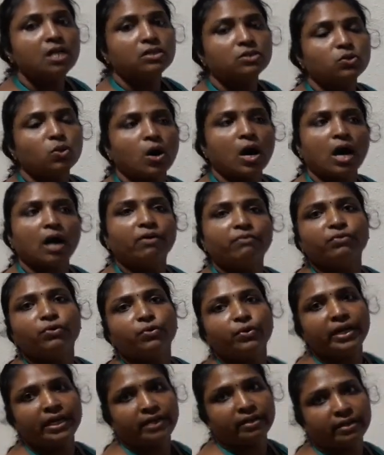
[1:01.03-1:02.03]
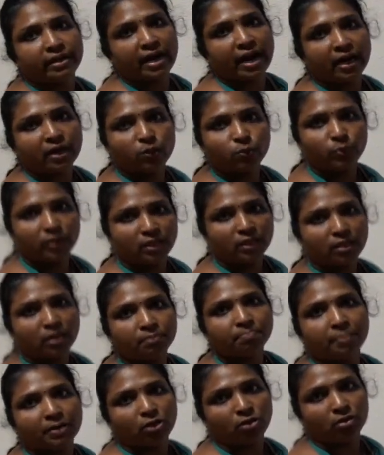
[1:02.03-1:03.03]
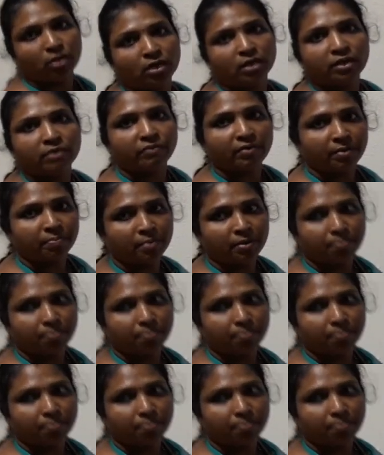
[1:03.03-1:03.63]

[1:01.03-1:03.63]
so how you interact with the particular web